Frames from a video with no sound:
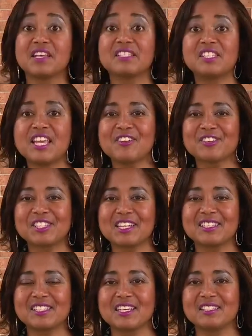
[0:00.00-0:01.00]
This senior
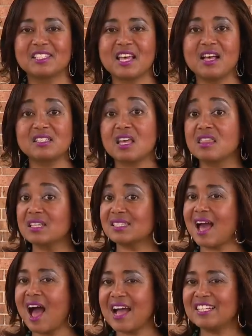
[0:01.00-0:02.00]
citizen says this
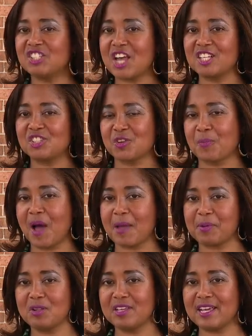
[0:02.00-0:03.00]
kind gesture by
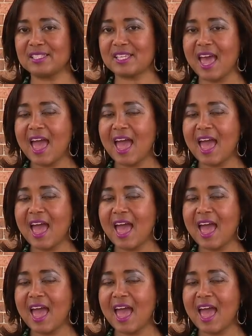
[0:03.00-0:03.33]
police